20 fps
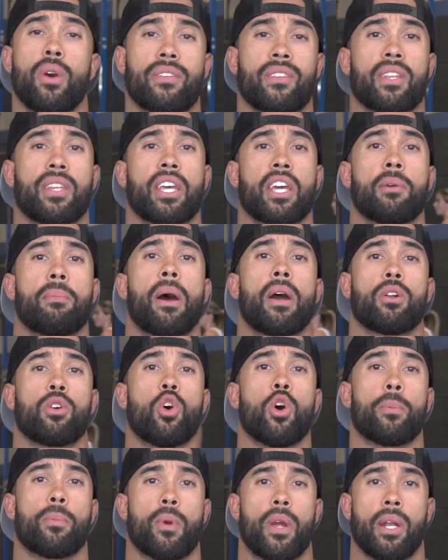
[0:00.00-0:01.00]
have to think about
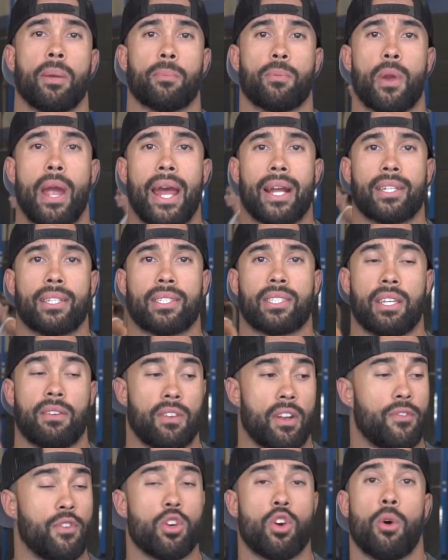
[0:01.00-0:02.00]
incorporating practice.
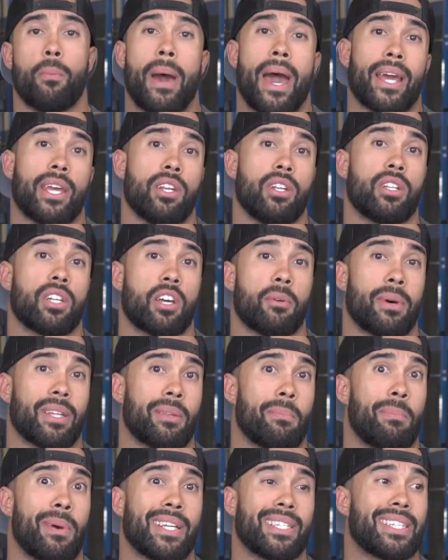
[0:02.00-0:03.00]
Even if you go back and you look about
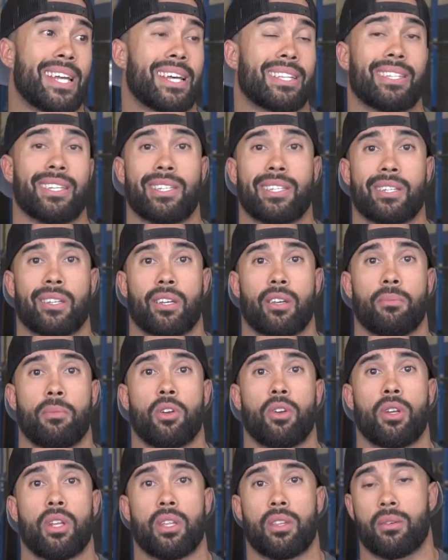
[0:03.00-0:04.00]
the best athletes in the
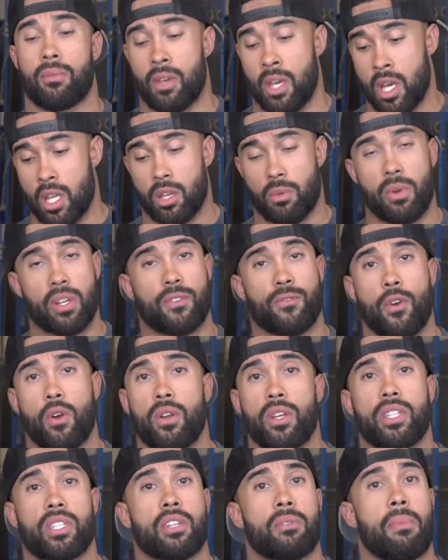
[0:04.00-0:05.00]
community, the, the Rich
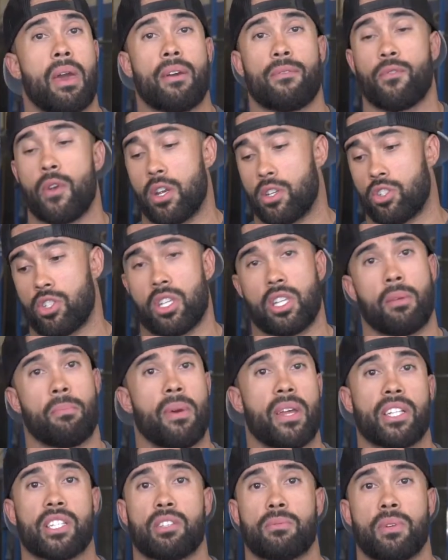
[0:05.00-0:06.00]
Fronings and the Matt Fraziers and the
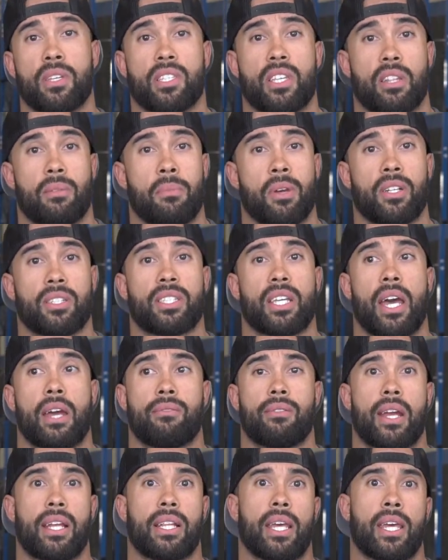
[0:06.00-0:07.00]
Ben Smiths on the male
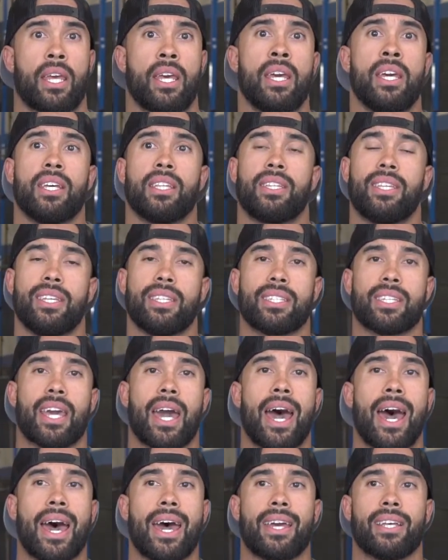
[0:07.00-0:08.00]
side, right? Like these
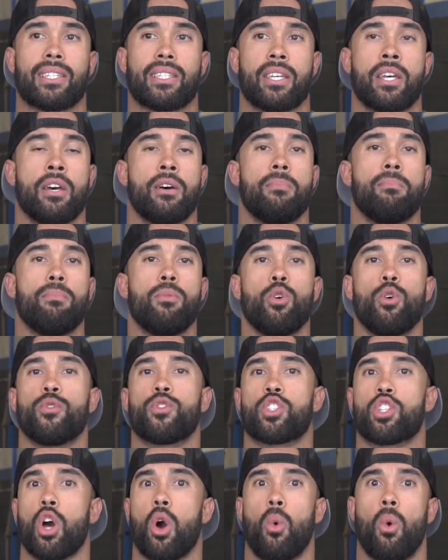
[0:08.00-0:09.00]
guys
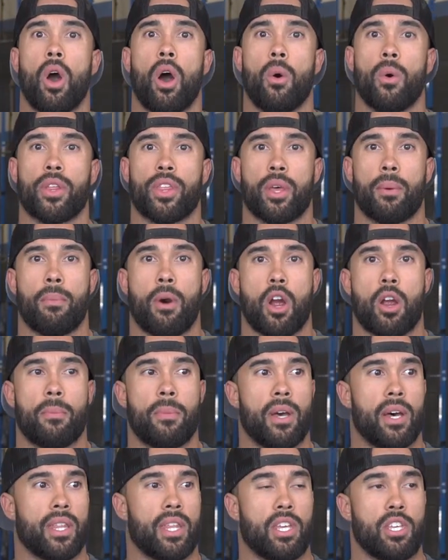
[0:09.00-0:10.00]
move so well with a
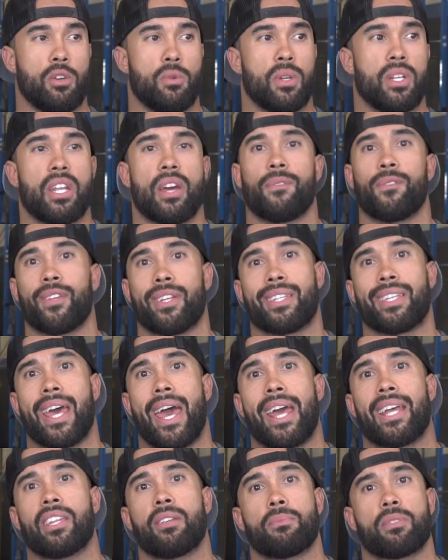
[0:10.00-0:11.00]
barbell that you would definitely
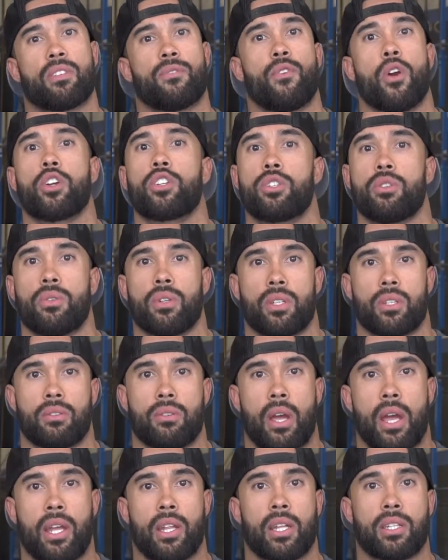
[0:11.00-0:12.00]
tag them as virtuous,
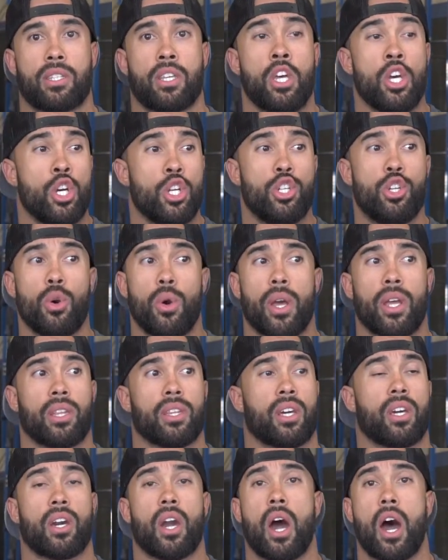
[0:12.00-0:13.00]
right? It's doing
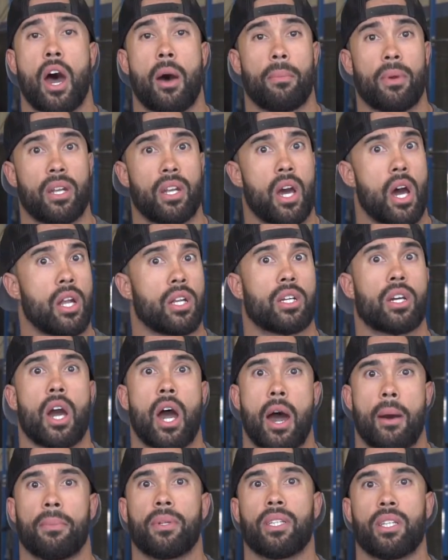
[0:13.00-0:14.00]
the common
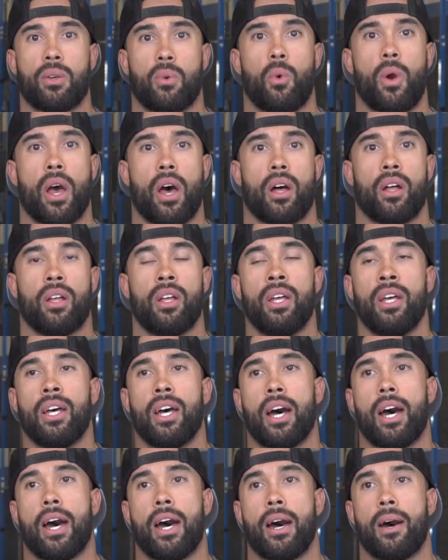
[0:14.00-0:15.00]
uncommonly well.
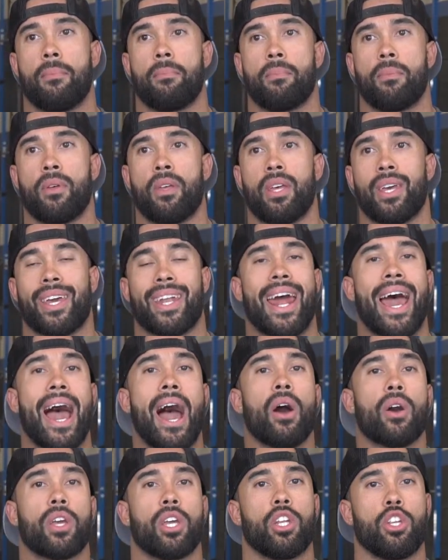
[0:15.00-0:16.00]
Um, And
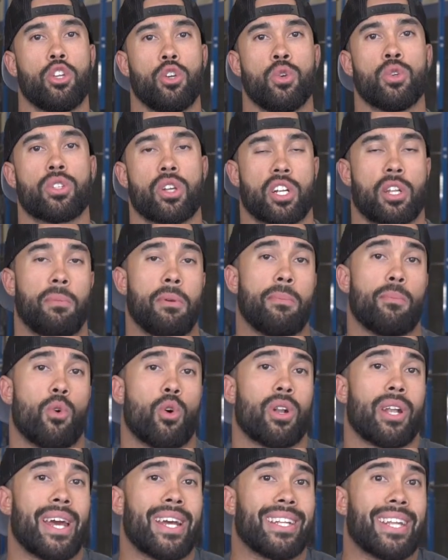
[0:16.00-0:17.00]
how can you start to be
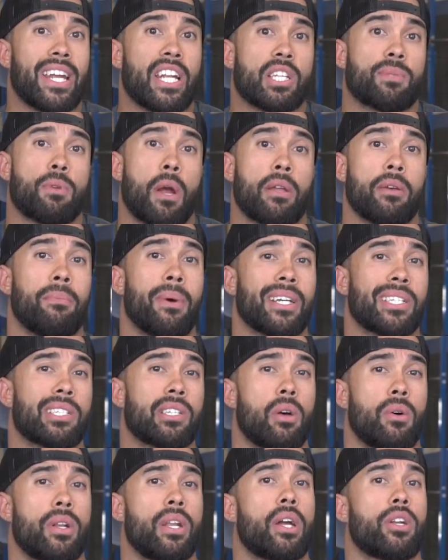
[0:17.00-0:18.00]
more like that? It's probably by
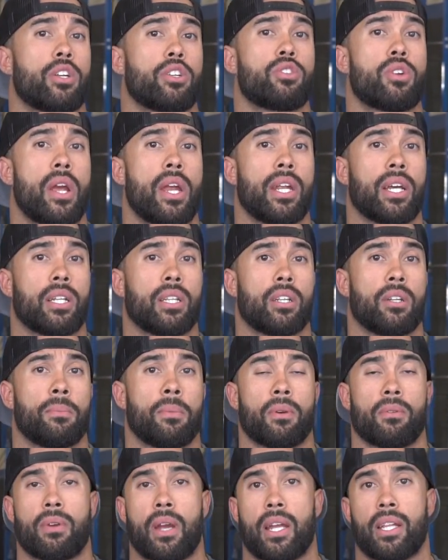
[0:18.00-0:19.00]
slowing down your training a little
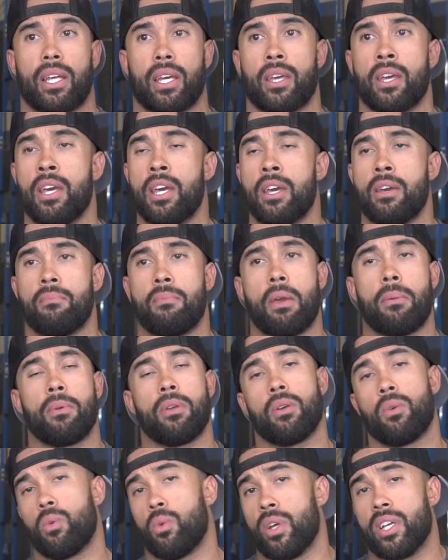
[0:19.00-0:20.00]
bit, right? Like
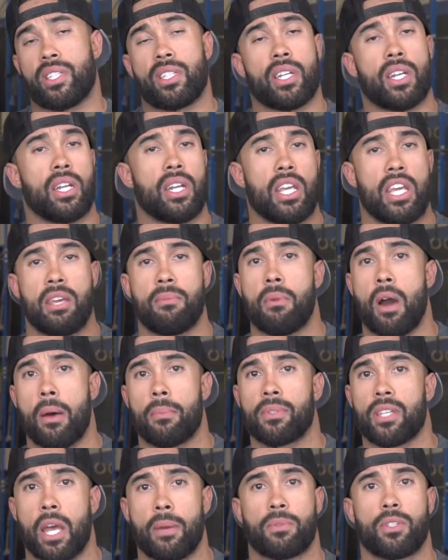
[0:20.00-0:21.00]
maybe you, it's in an
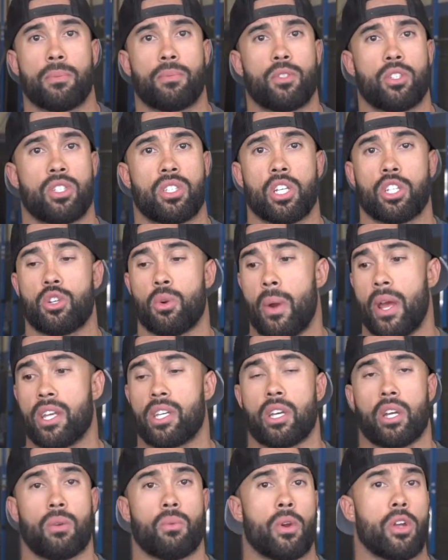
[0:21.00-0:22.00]
EMOM type
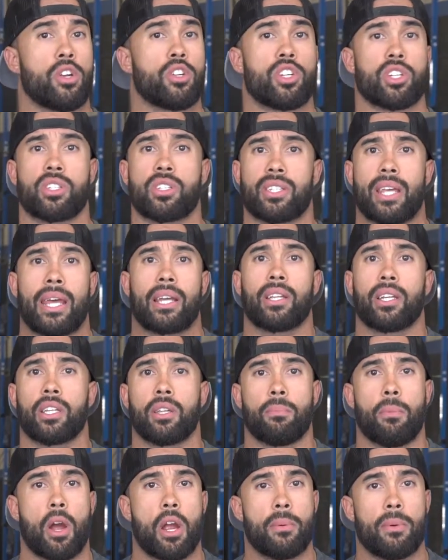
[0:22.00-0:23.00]
situation where you're just cycling
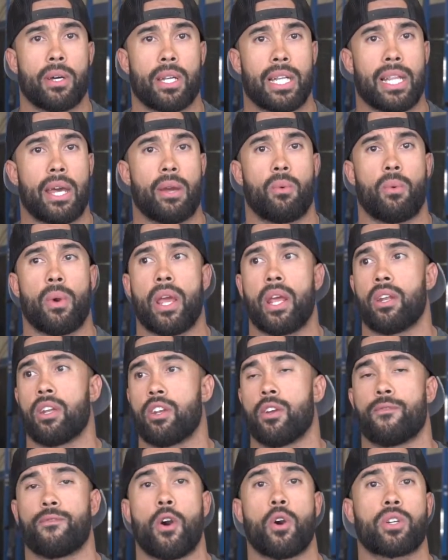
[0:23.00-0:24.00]
the barbell at a light weight and
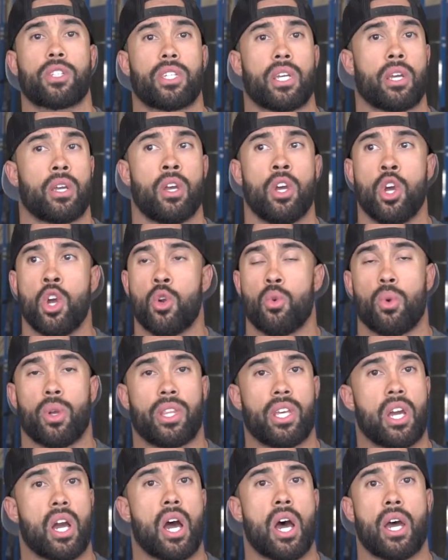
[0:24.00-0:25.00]
you're focusing
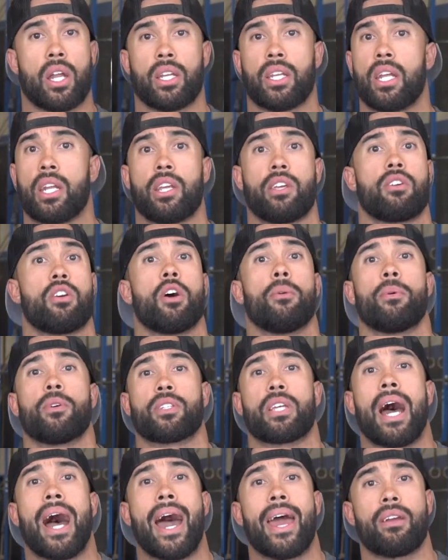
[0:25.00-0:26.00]
really on getting your
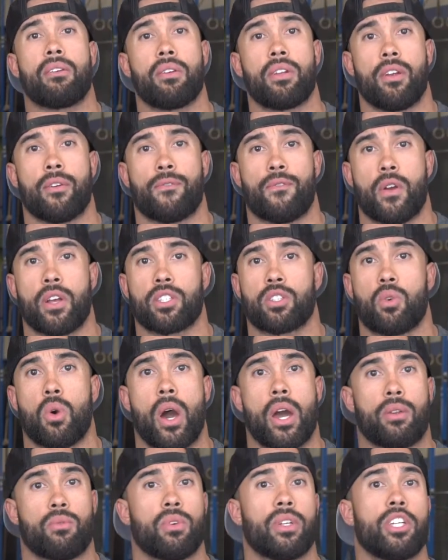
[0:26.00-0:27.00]
elbows higher in your front
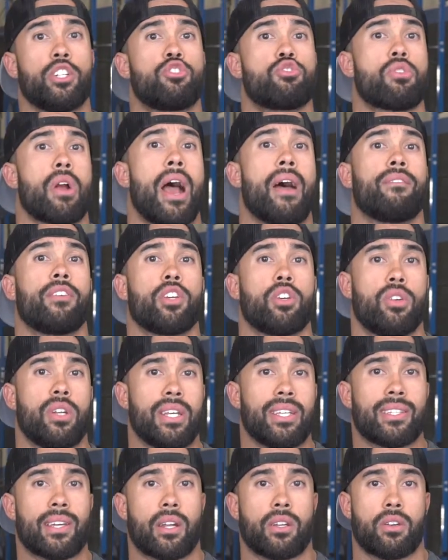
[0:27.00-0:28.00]
squat and really driving your
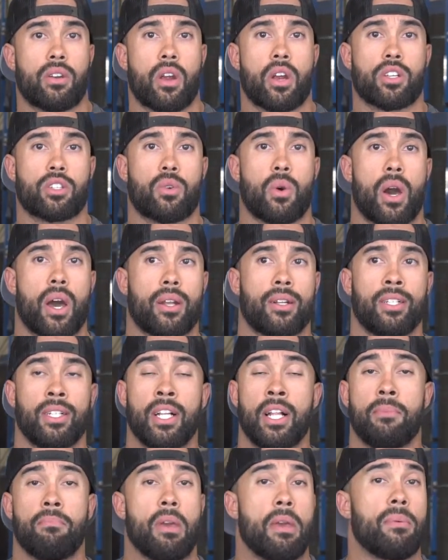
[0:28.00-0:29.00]
knees out in your air squat.
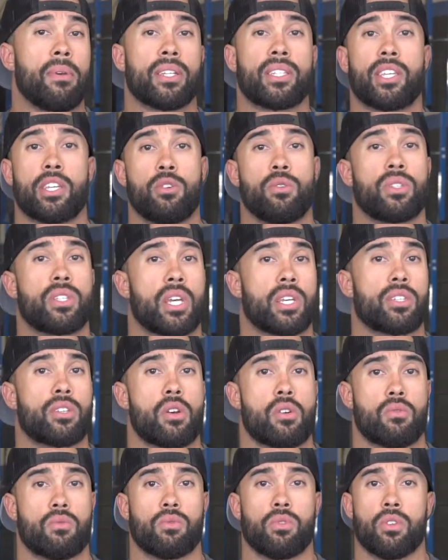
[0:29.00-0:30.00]
Maybe it's that you set
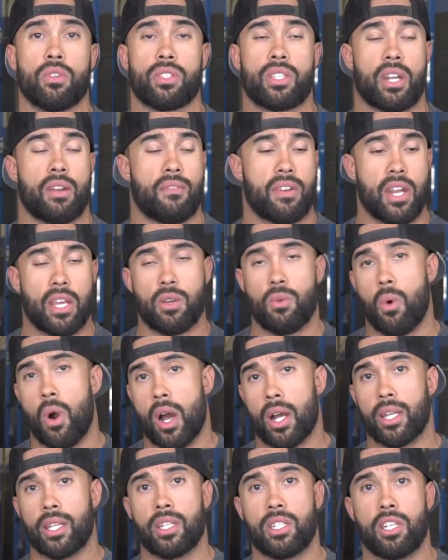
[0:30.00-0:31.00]
certain rules that every day you
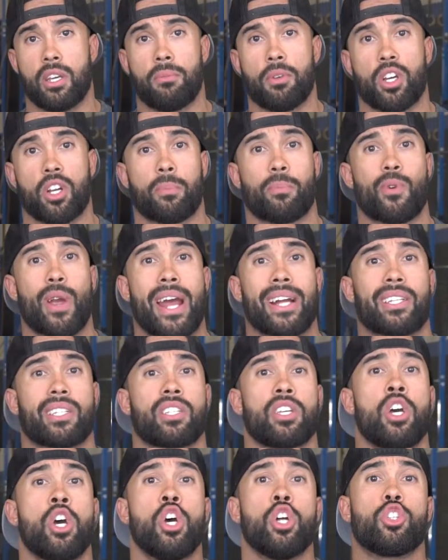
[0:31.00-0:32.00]
walk in the gym, you're gonna
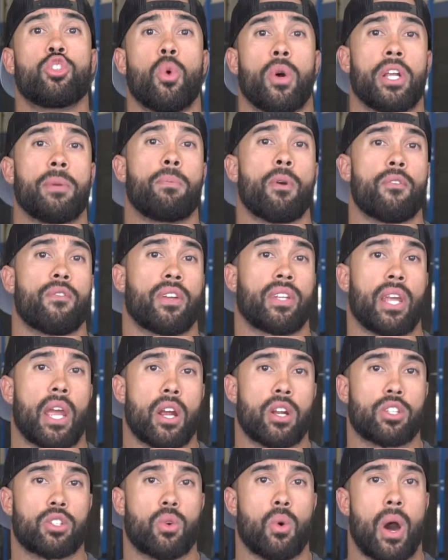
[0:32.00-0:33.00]
practice twenty perfect
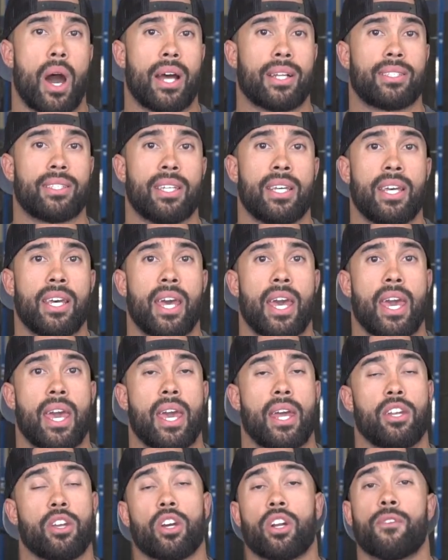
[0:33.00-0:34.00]
air squats
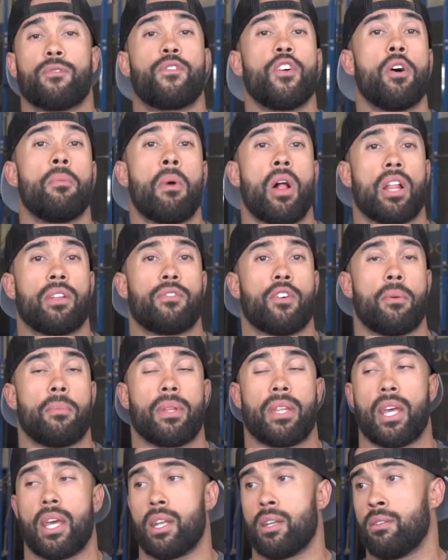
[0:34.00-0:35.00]
and you're gonna film all of them.
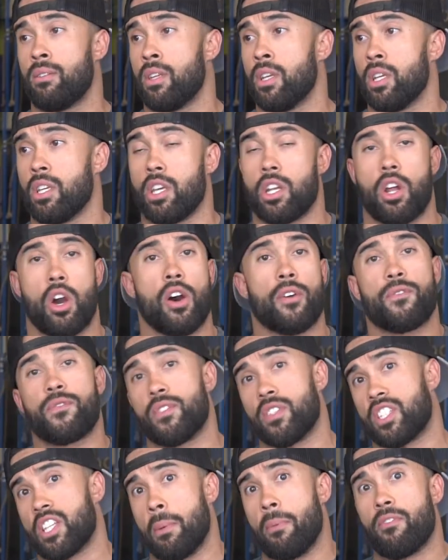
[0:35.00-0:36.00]
And then, you know, if
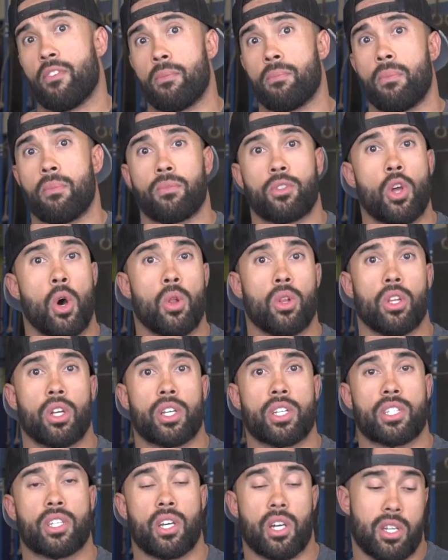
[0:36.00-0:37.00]
some of them don't
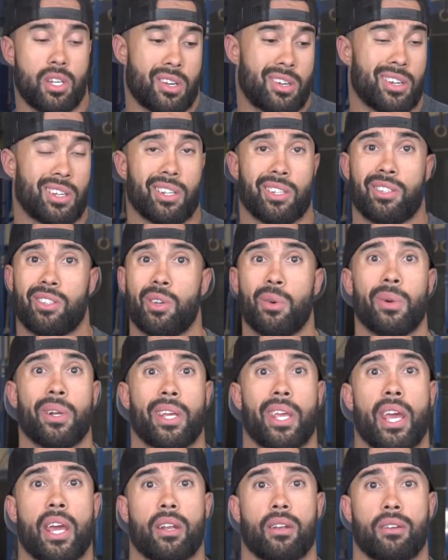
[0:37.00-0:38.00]
look as good, you're gonna do it
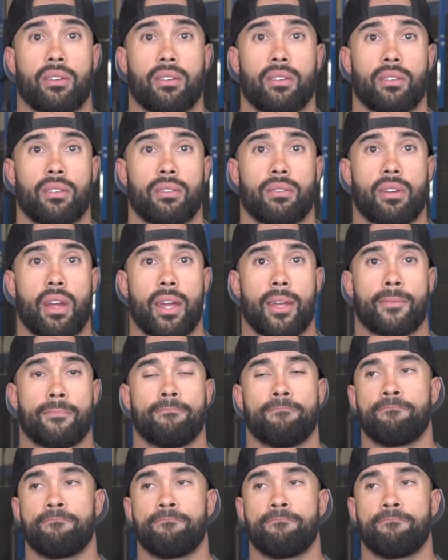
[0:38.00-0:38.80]
again, right?